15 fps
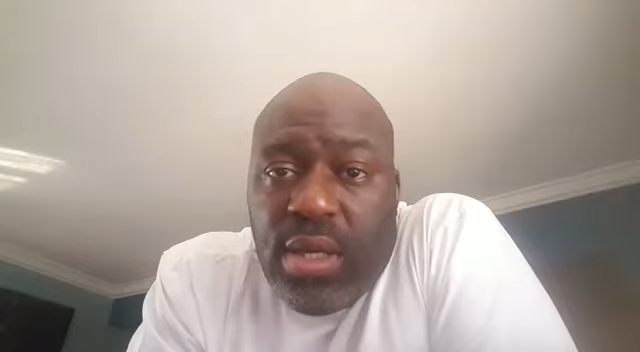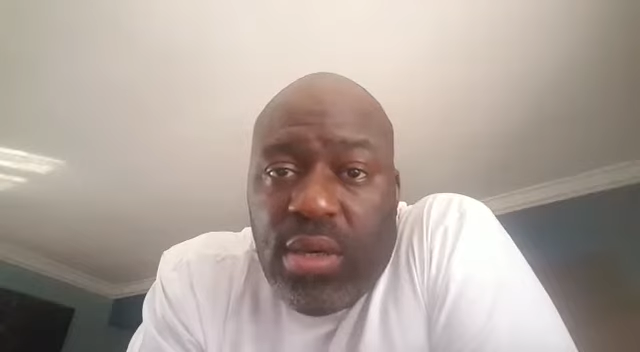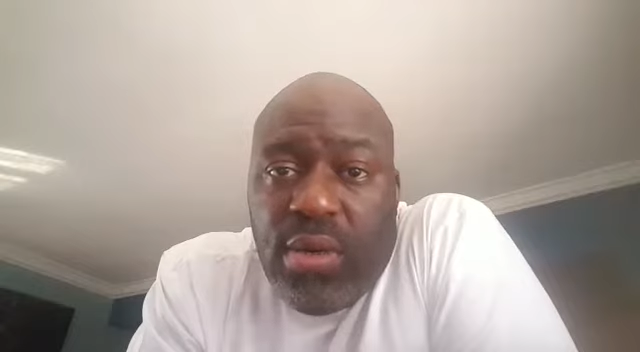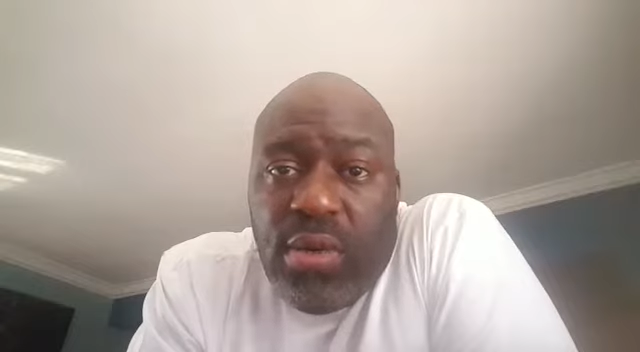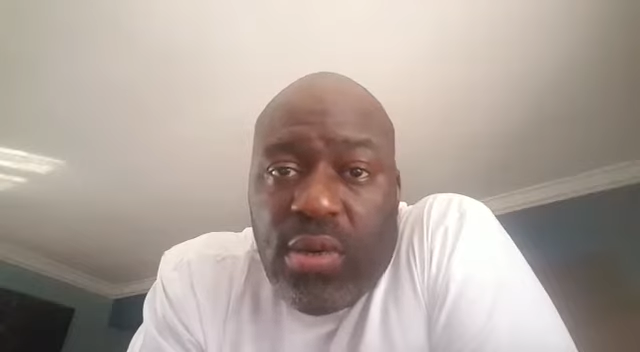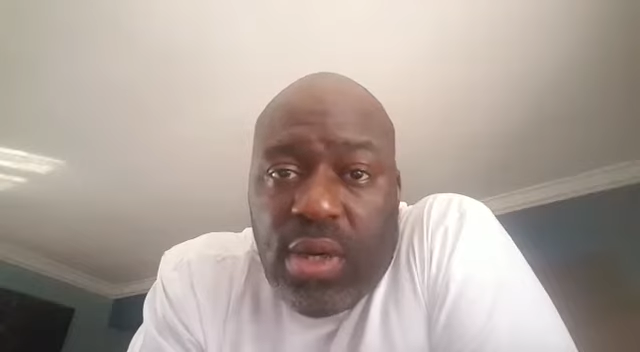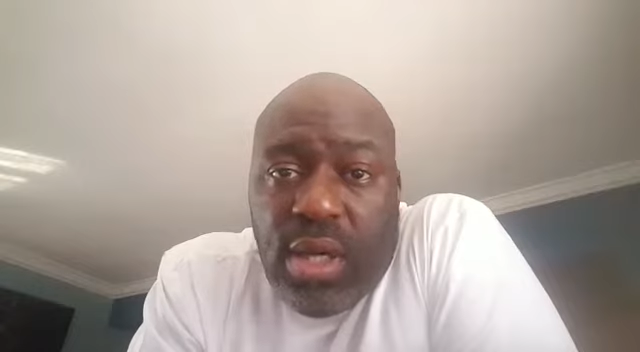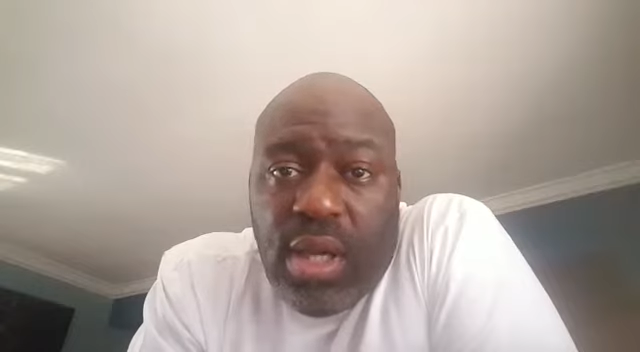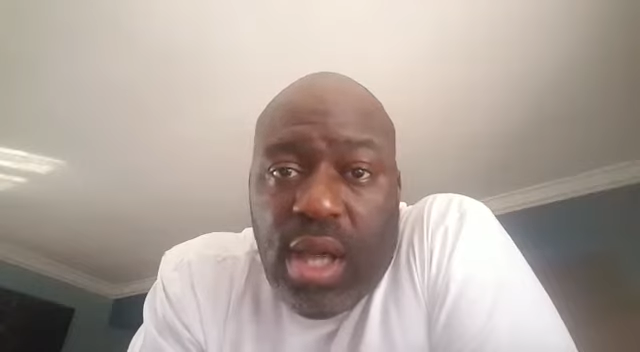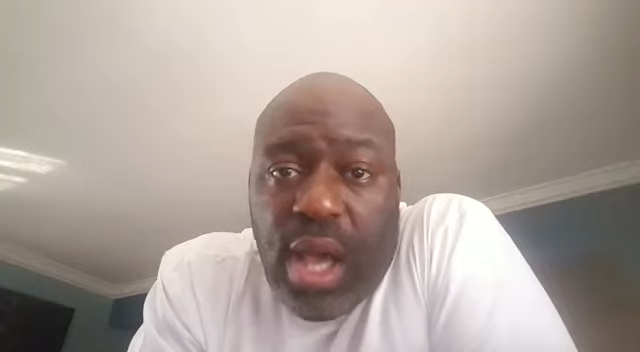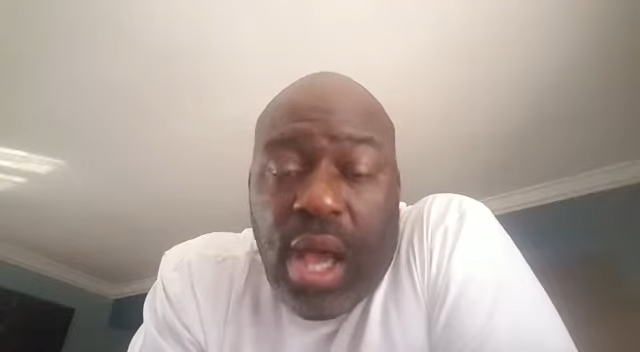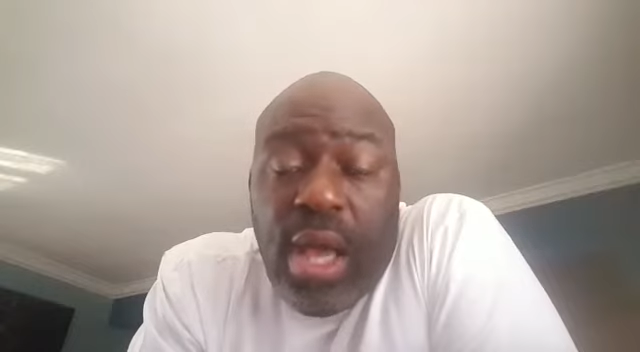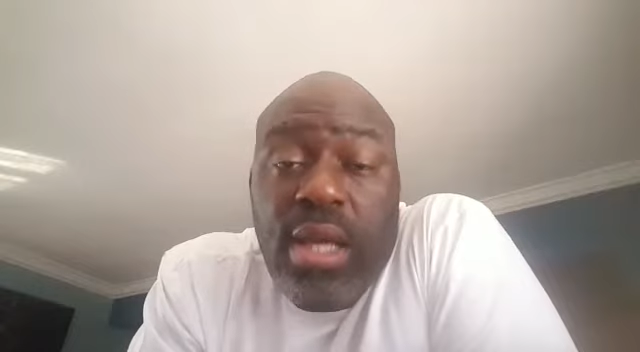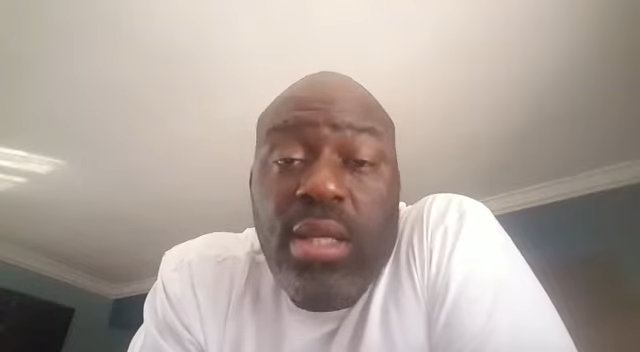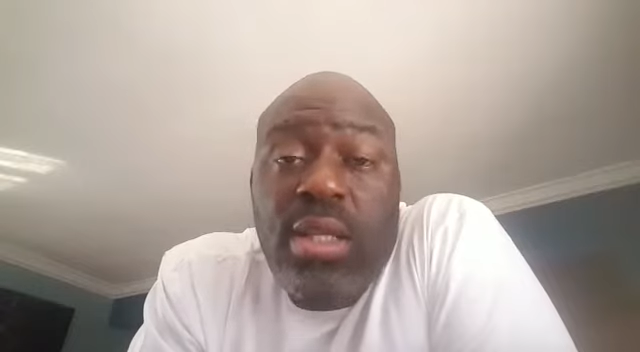Look,
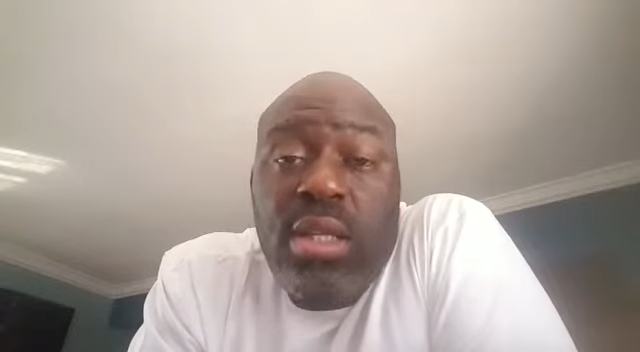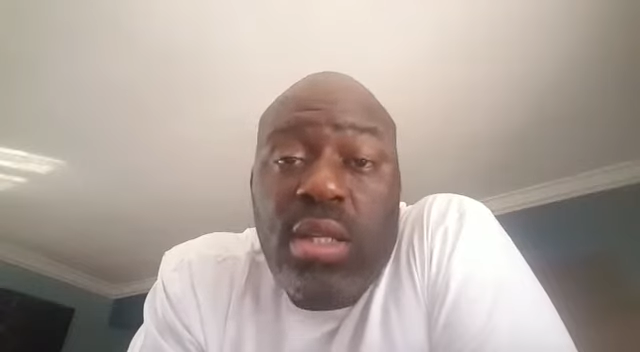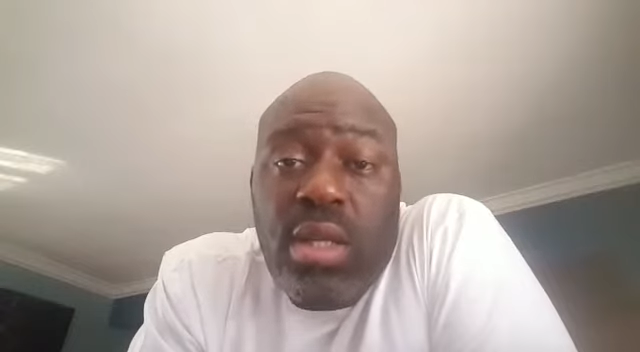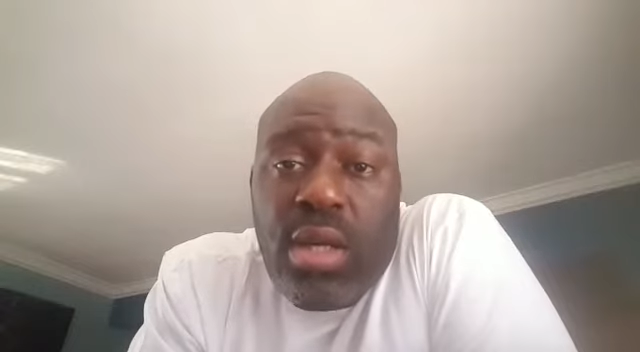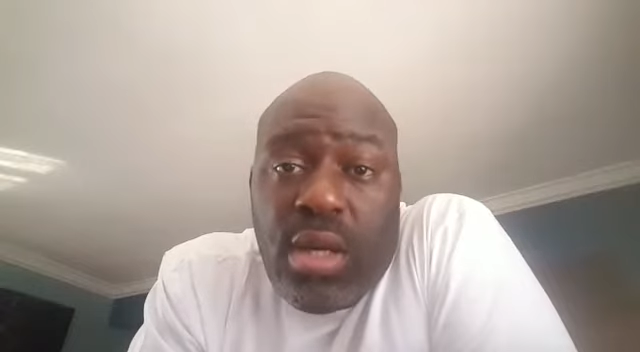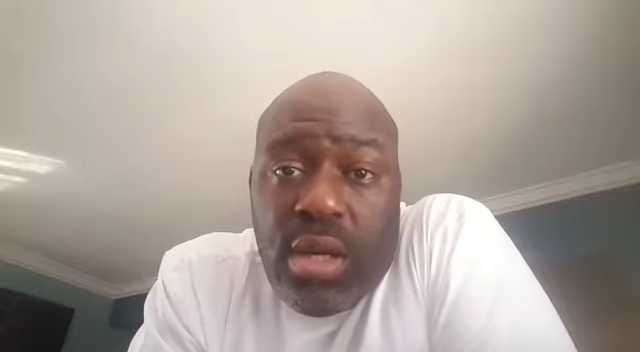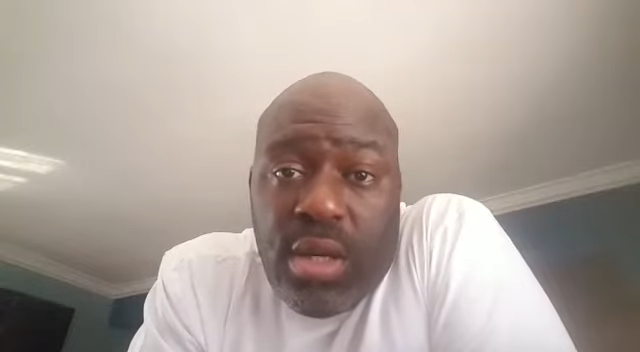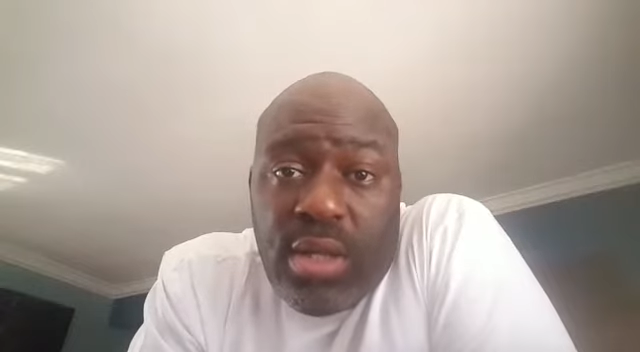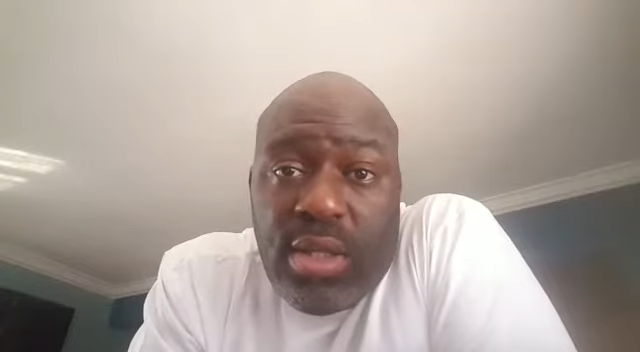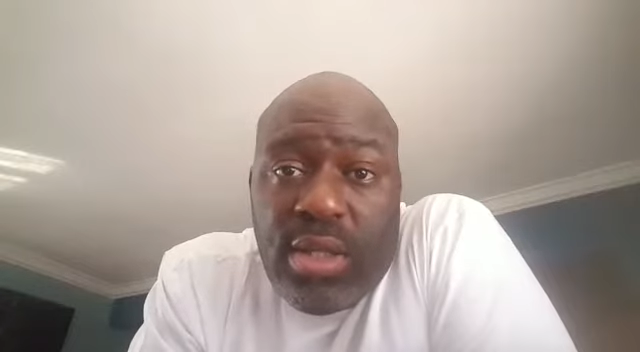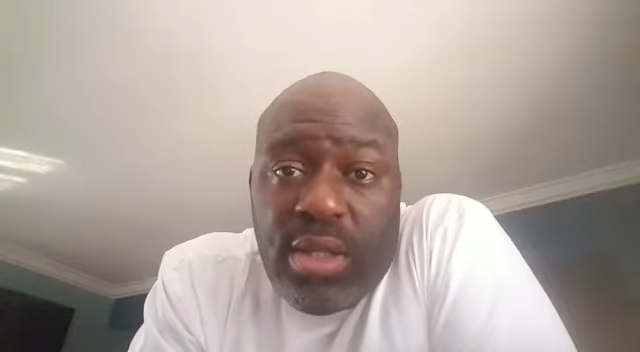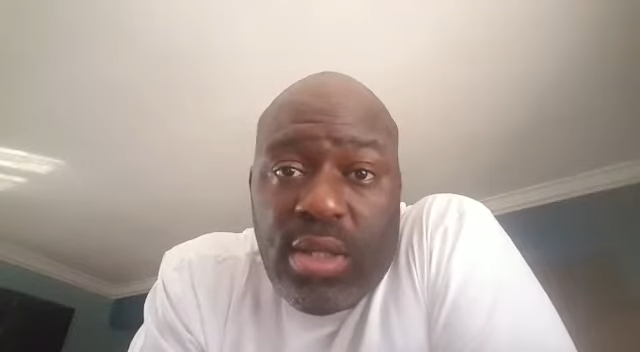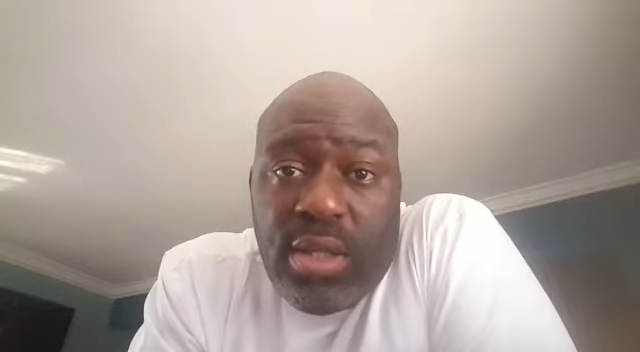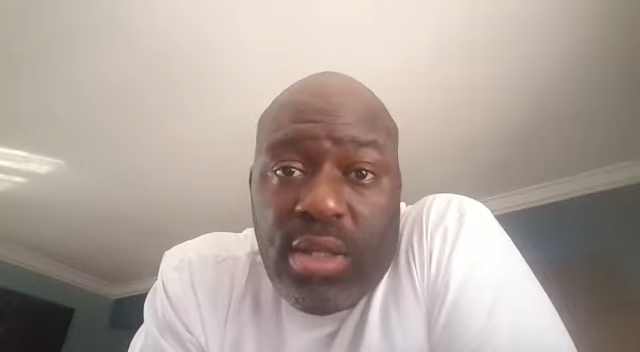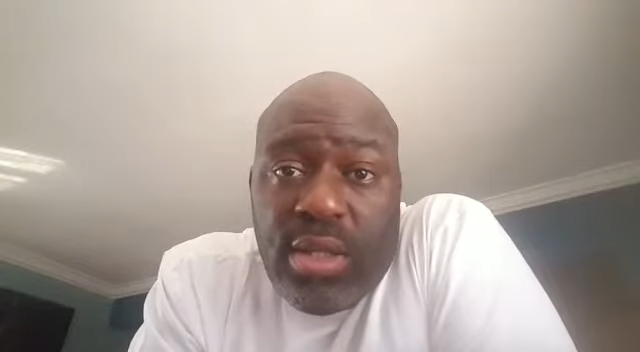I charge